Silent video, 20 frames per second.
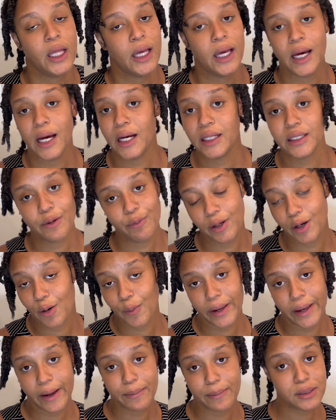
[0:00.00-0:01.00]
And then we're gonna
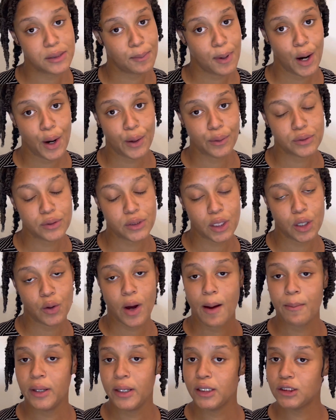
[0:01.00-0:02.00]
wake up tomorrow. So
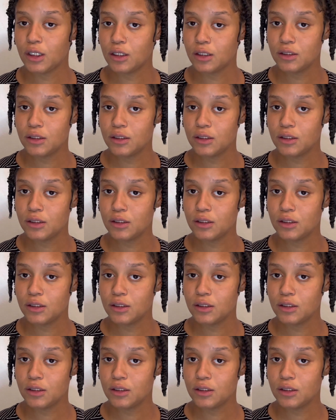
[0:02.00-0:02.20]
I'm gonna hit y'all